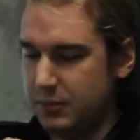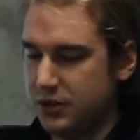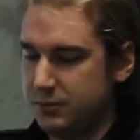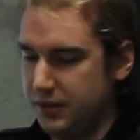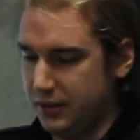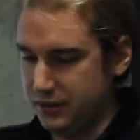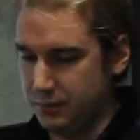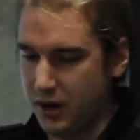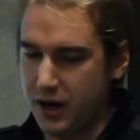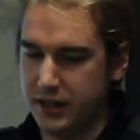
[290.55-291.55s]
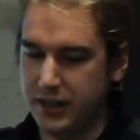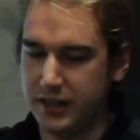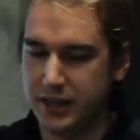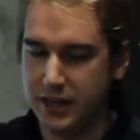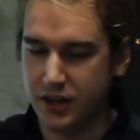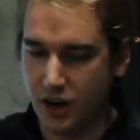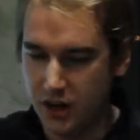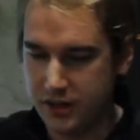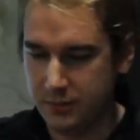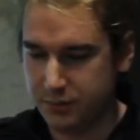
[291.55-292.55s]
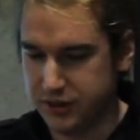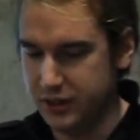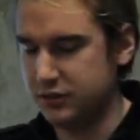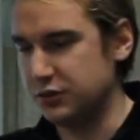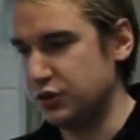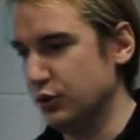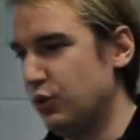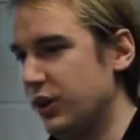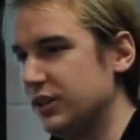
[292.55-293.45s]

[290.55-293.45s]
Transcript: mouthpiece of the party, called it political turmoil.